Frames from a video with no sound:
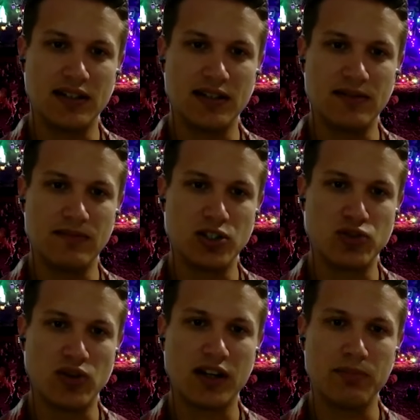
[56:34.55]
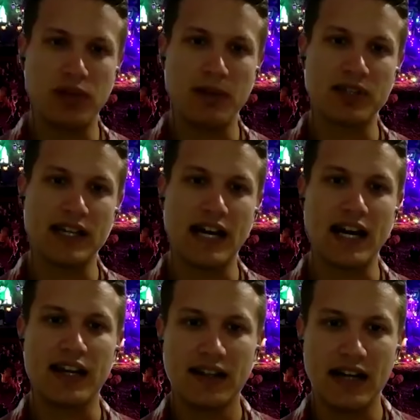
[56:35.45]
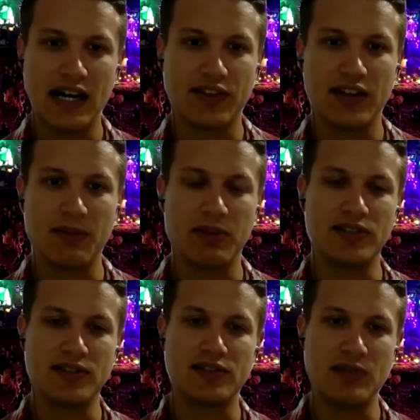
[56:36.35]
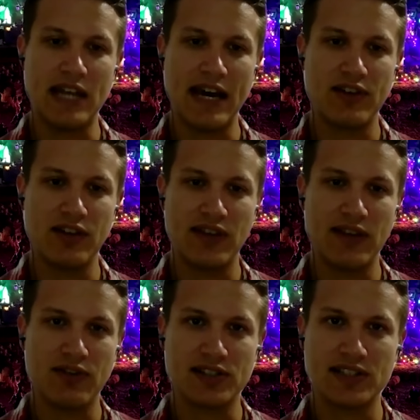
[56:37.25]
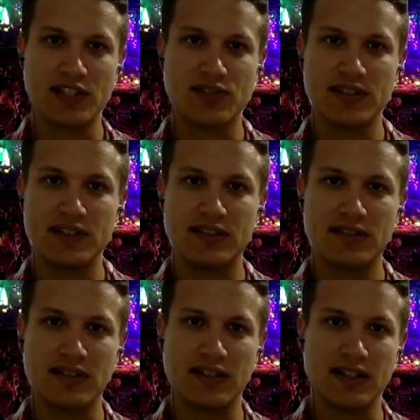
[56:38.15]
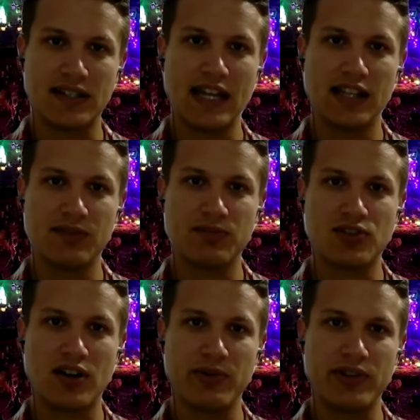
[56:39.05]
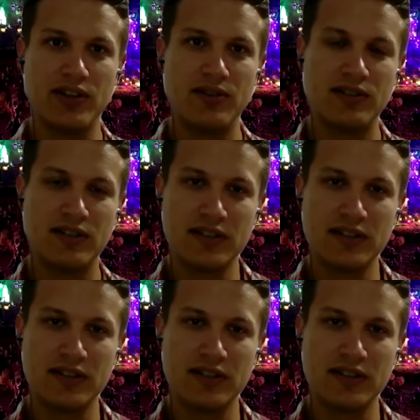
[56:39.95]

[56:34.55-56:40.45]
the, the drunken pumpkin guy out there, but does, do we have any favorite accessories? Uh, Kayla, start with you.